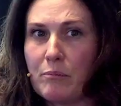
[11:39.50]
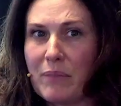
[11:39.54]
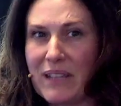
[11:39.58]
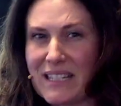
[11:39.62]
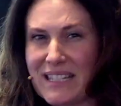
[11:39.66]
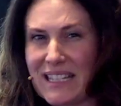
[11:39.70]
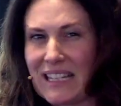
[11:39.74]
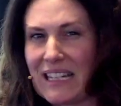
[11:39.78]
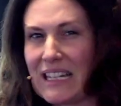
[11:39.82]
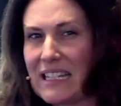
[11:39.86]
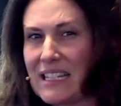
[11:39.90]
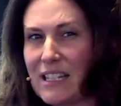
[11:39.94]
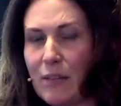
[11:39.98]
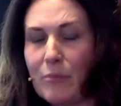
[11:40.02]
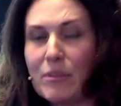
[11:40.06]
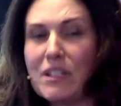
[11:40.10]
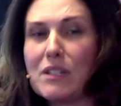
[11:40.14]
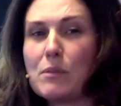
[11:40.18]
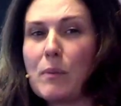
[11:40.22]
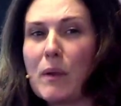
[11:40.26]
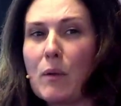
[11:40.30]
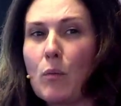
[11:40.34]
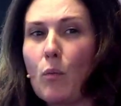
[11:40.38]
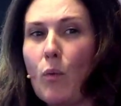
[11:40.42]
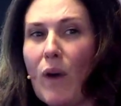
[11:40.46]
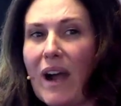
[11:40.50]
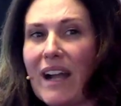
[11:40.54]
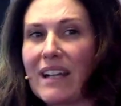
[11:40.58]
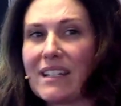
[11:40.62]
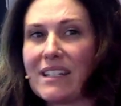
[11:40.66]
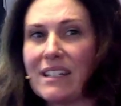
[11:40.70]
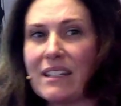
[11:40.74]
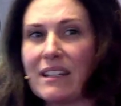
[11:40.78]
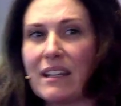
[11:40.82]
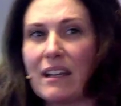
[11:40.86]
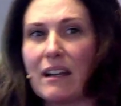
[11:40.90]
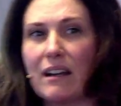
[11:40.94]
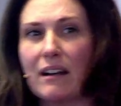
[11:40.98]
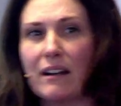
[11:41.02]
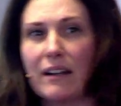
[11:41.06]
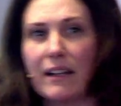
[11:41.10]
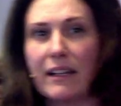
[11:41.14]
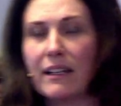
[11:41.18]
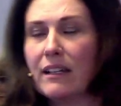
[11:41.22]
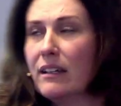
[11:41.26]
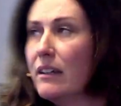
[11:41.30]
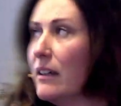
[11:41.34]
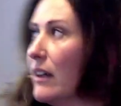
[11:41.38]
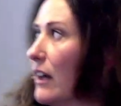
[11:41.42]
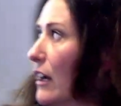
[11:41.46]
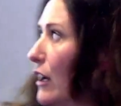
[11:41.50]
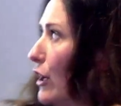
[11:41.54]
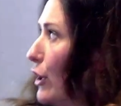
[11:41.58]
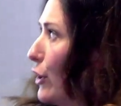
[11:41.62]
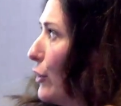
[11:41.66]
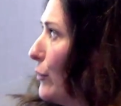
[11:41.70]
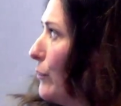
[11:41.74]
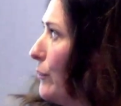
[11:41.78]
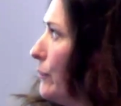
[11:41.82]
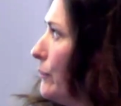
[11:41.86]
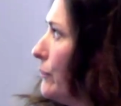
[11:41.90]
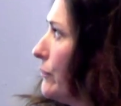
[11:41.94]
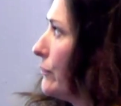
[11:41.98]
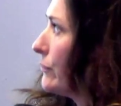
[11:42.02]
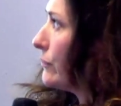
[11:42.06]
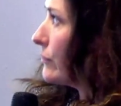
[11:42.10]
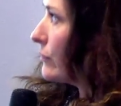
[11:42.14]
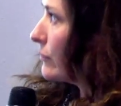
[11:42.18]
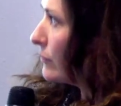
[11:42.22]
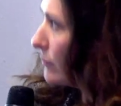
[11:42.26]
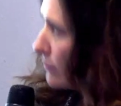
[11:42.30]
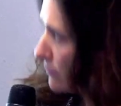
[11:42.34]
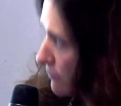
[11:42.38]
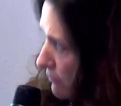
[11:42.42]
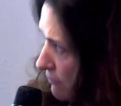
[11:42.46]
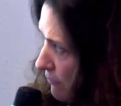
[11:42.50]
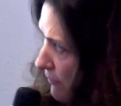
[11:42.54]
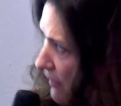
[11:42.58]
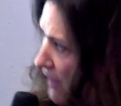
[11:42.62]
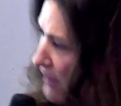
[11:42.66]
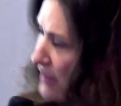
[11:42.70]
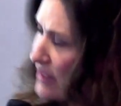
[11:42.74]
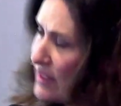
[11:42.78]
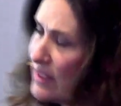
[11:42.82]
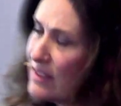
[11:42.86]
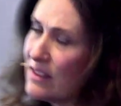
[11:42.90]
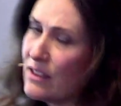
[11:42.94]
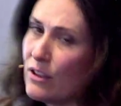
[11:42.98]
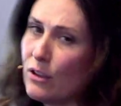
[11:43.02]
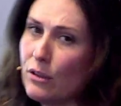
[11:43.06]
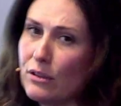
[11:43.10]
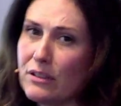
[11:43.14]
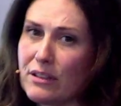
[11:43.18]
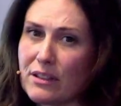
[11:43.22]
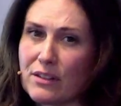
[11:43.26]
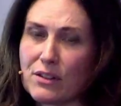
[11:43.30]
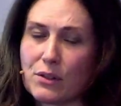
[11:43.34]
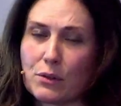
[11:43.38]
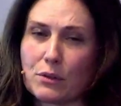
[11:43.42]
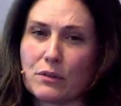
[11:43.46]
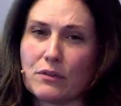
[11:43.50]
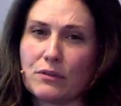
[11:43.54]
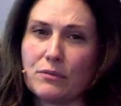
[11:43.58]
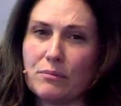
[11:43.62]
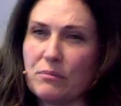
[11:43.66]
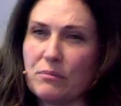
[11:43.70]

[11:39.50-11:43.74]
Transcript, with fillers: basically, somebody's been whacked in the eye. Um, this is an older sort of